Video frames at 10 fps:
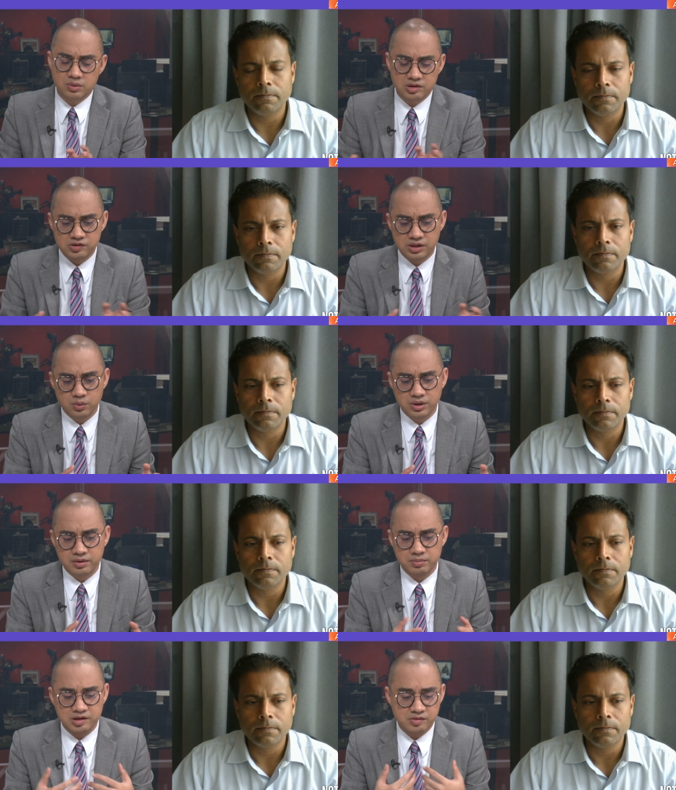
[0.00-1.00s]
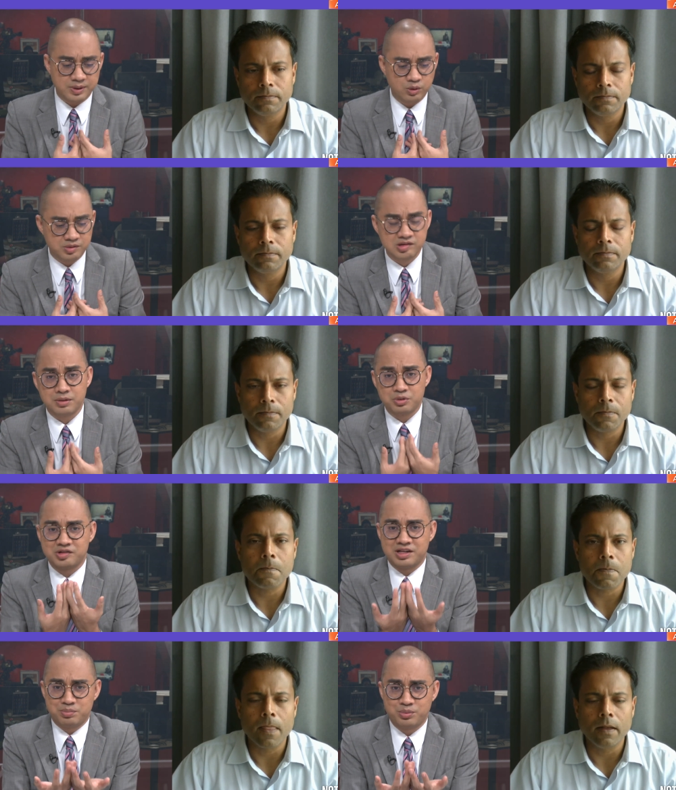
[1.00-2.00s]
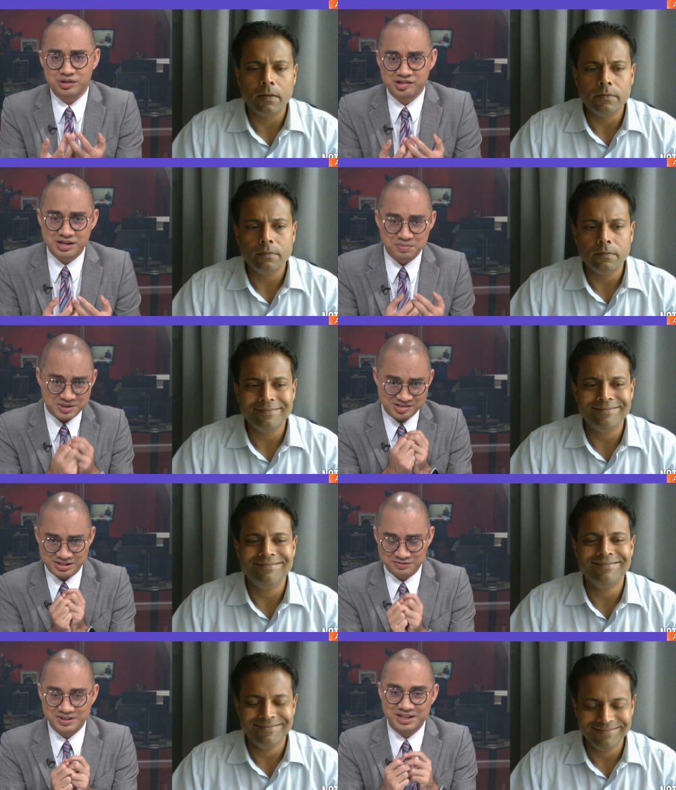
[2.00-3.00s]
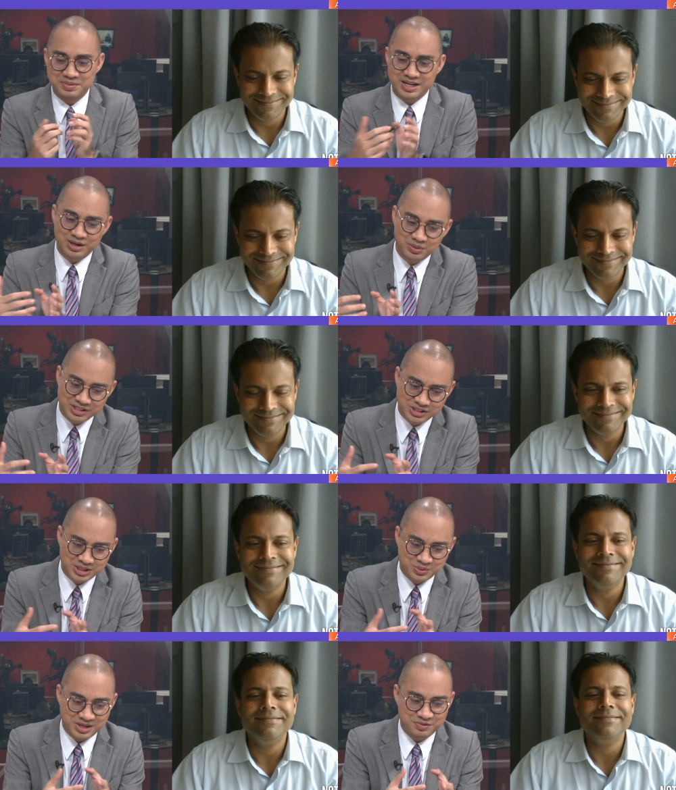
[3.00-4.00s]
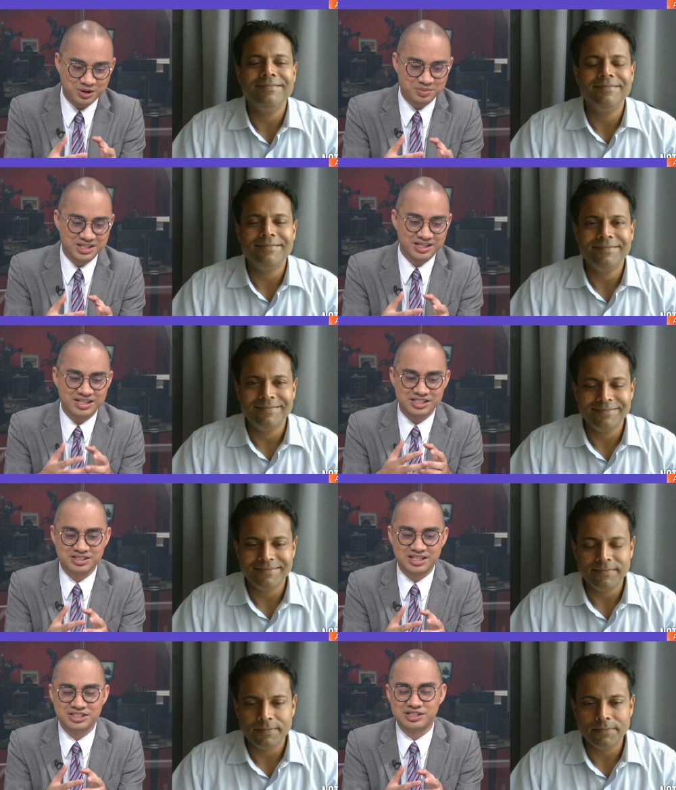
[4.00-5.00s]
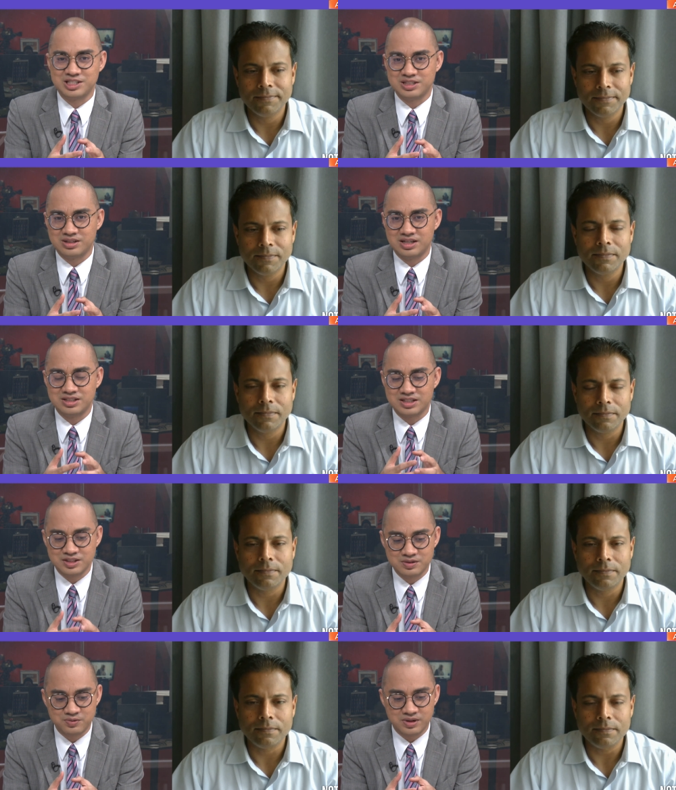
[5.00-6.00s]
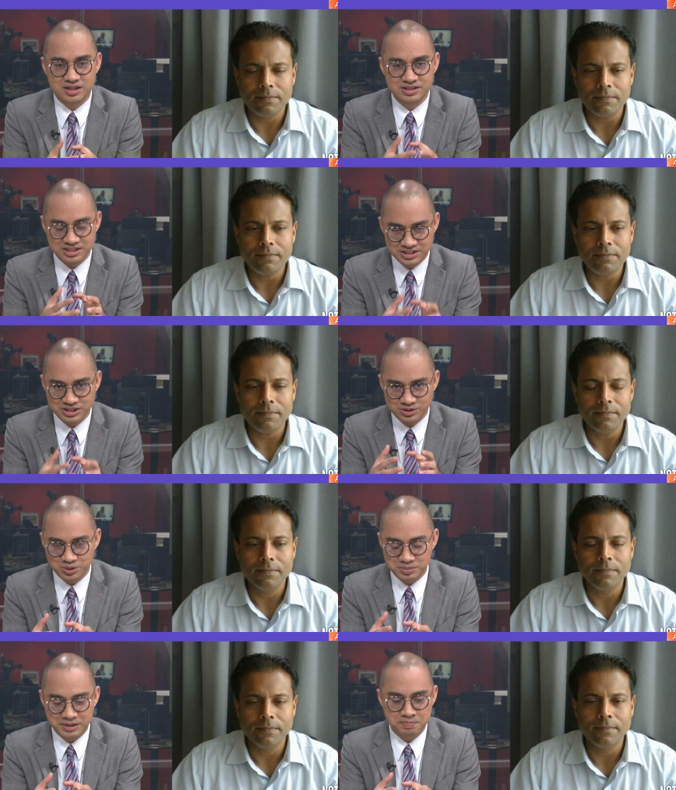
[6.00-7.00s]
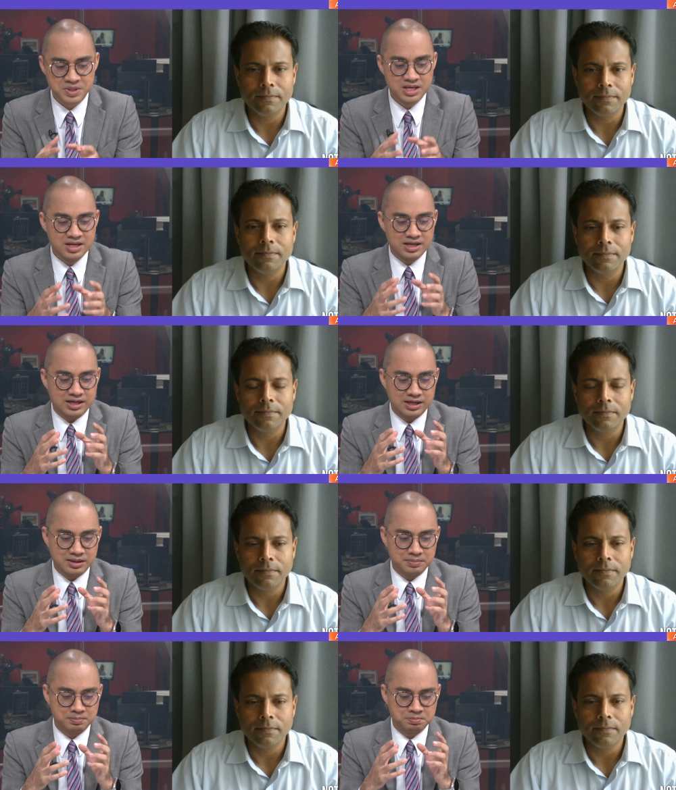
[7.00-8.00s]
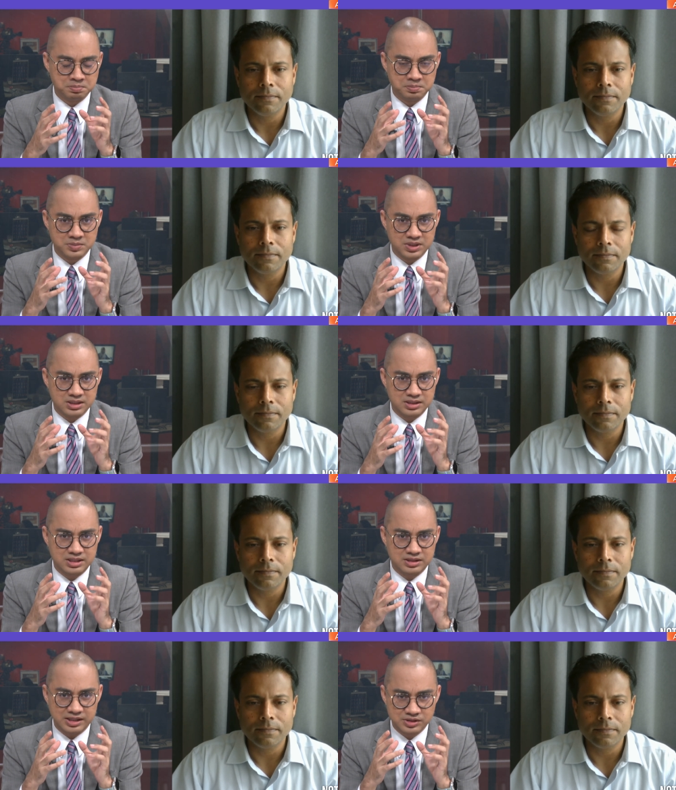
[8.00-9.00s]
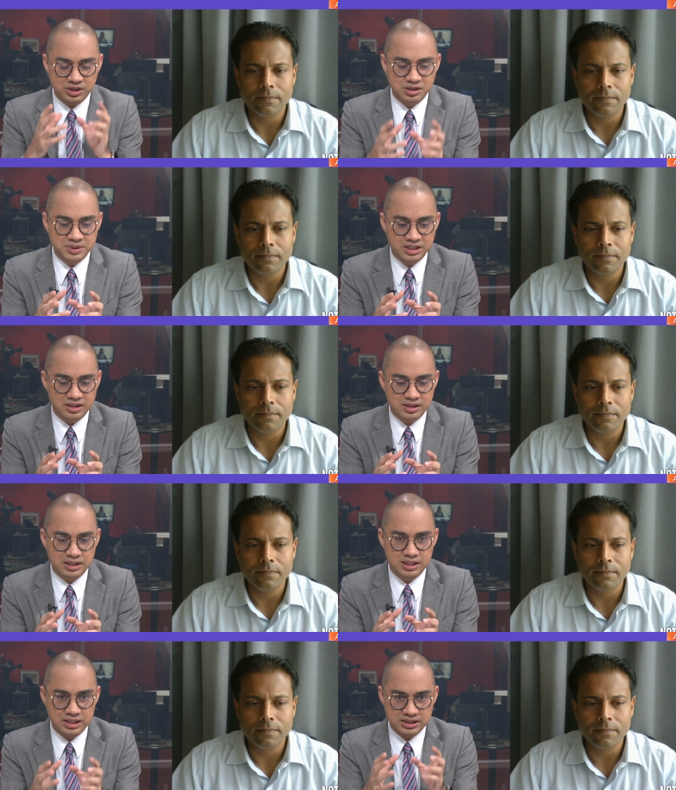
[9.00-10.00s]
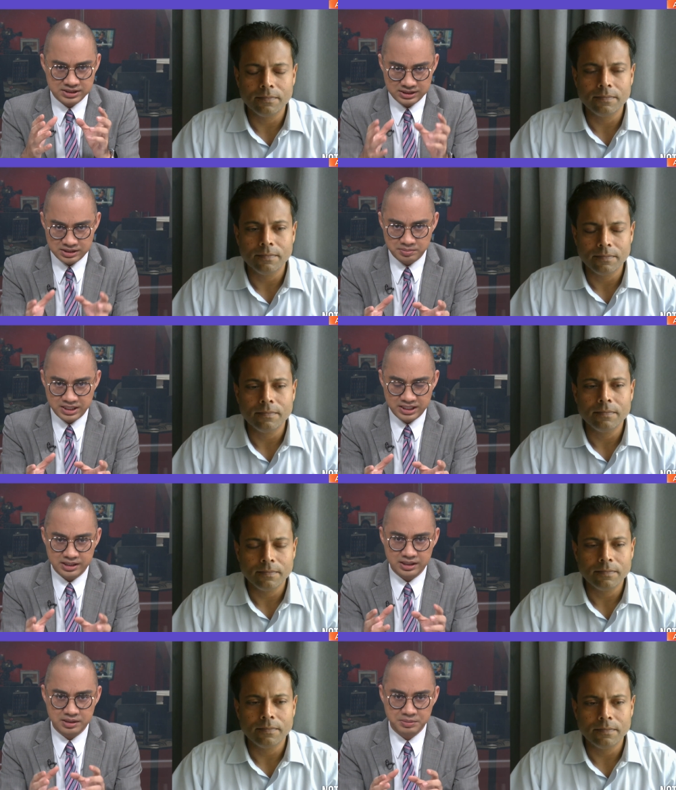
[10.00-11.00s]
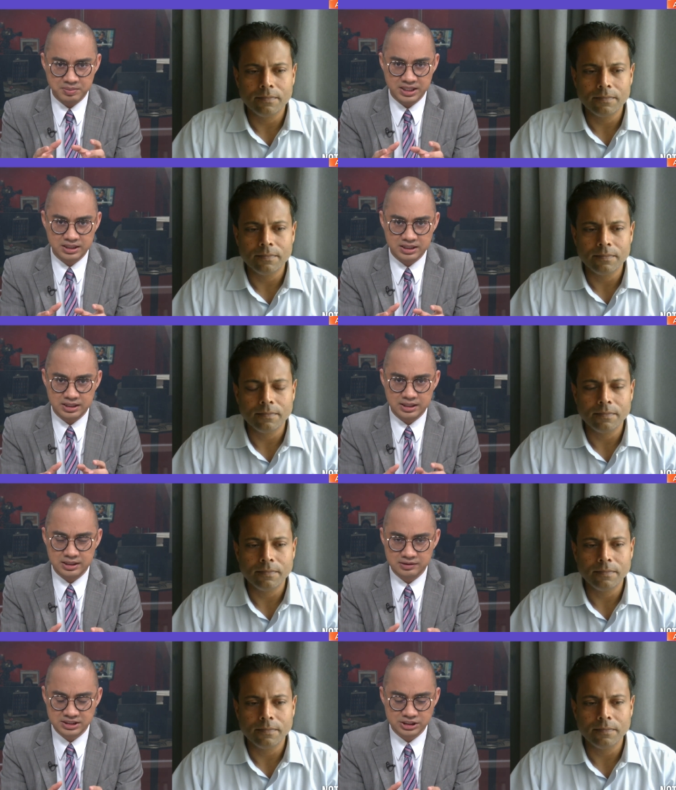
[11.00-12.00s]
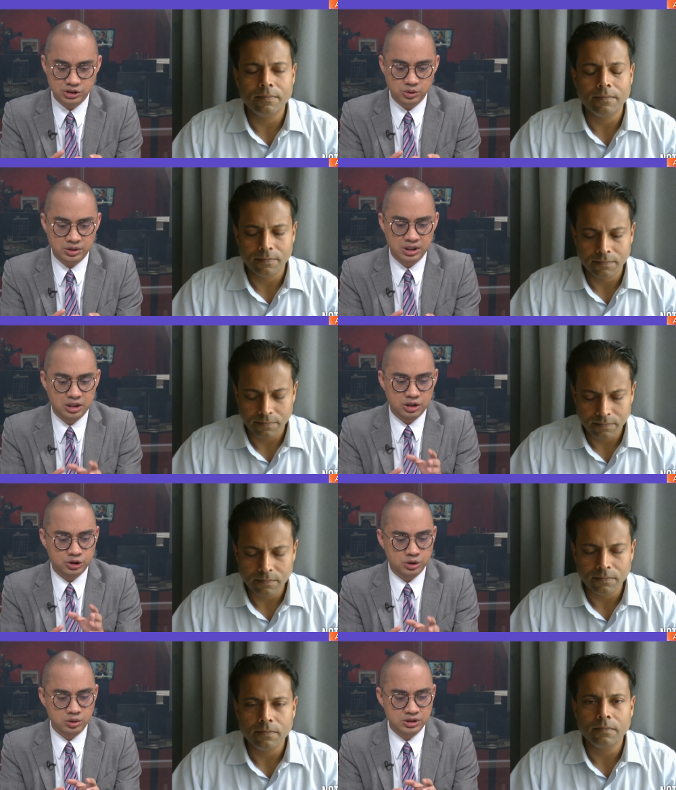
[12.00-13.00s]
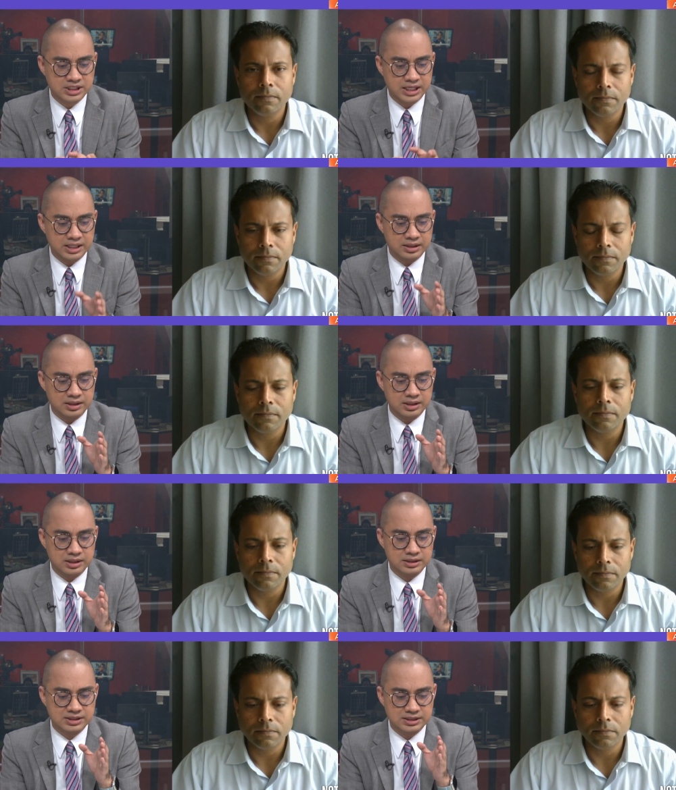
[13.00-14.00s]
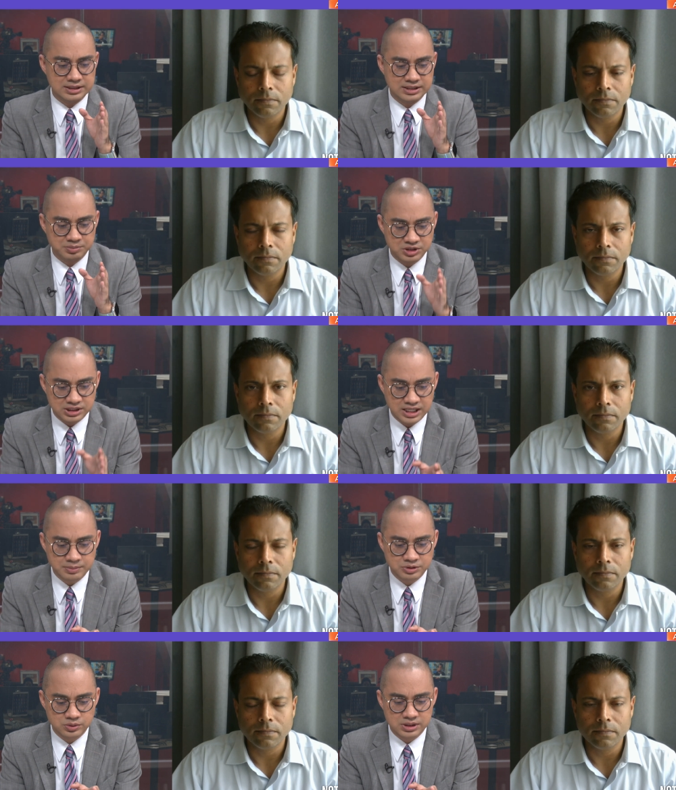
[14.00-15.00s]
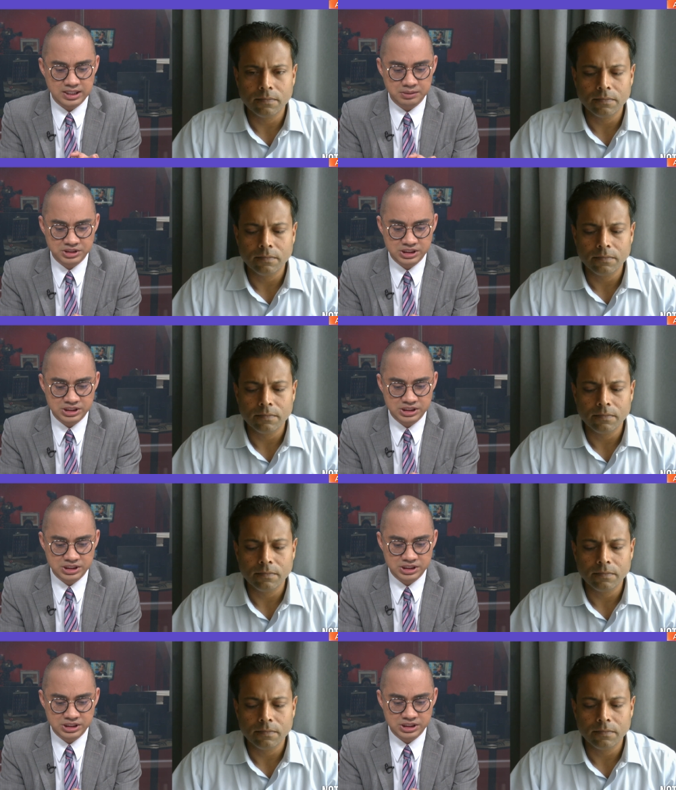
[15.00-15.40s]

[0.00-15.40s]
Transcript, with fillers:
Speaker 1: don't want to stray away. That's my own mistake because I brought this up myself. Uh, but I don't want to stray away from the National Energy Trans uh, Trans uh, Transition Roadmap. Um, the taxonomy uh, asserted by uh, Maybank uh, research note shows that uh, it subscribes to the climate